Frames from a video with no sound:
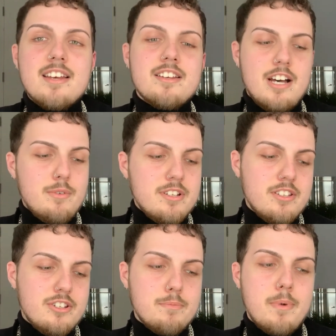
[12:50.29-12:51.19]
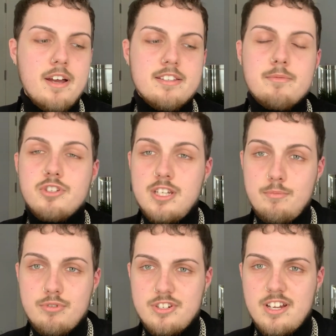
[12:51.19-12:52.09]
I wanted to just buy some cheap
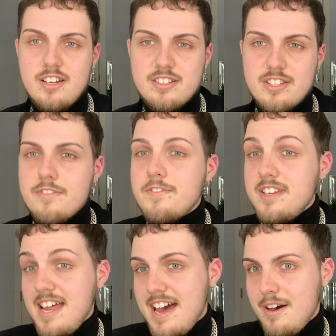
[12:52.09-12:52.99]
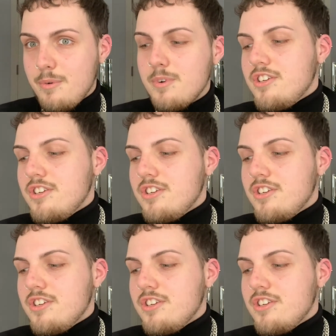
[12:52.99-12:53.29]
products for now,